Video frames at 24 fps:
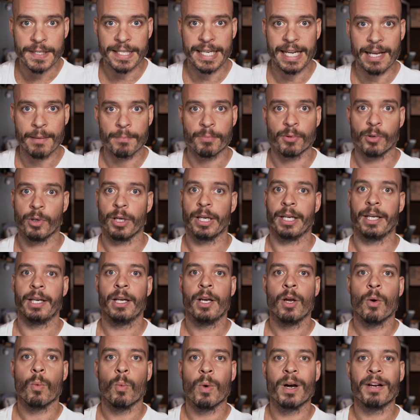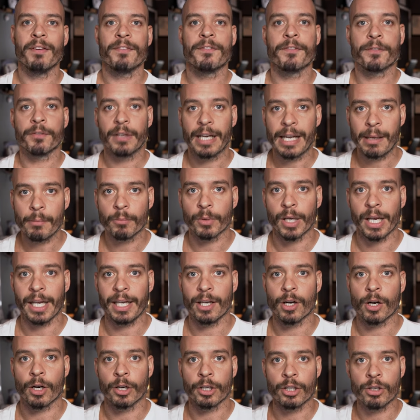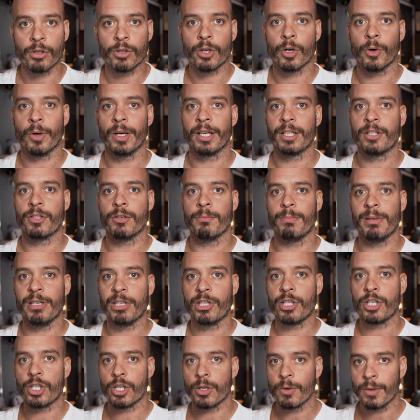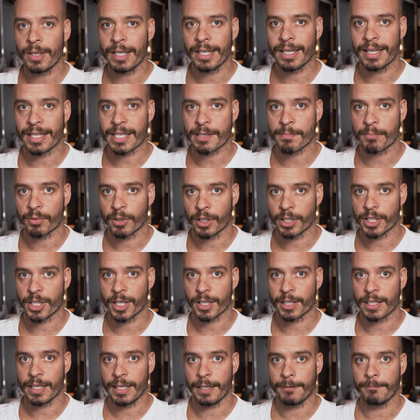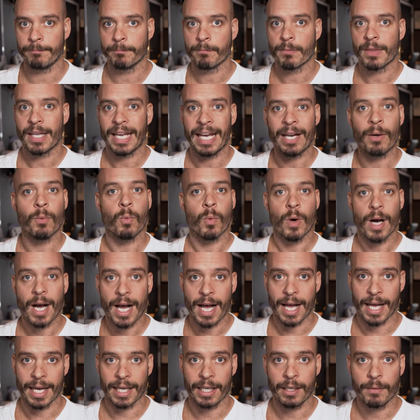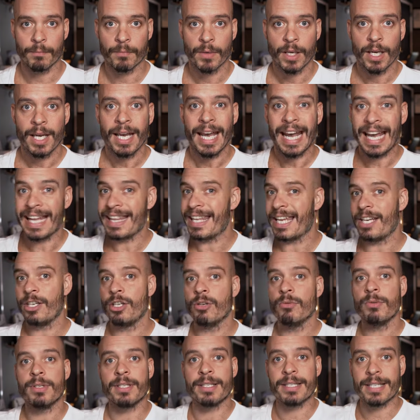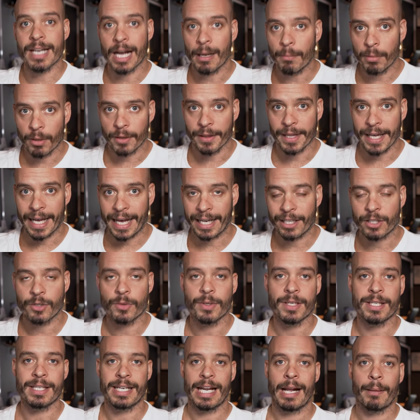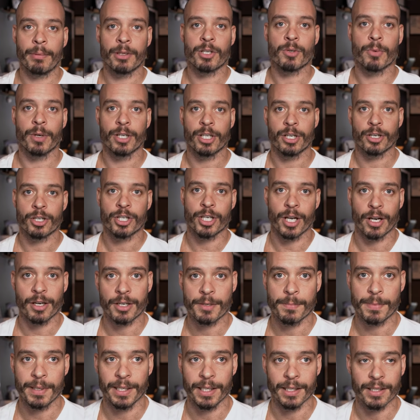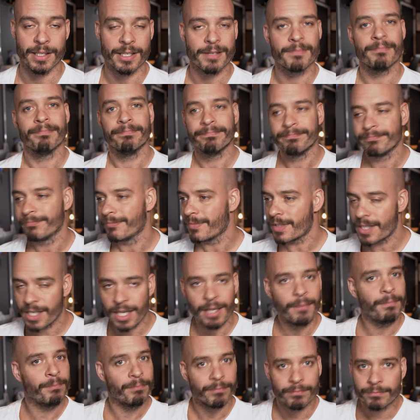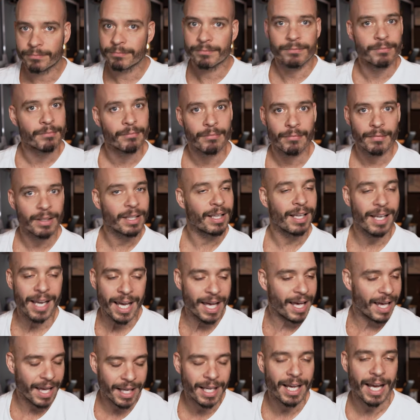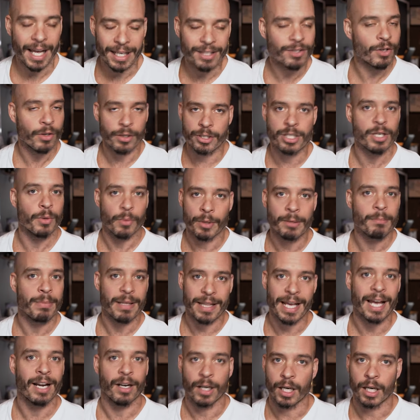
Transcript: standpoint, what frame rate are you going to be shooting this project in and why? And then you double that to establish what your shutter speed is. See? I told you it wouldn't be that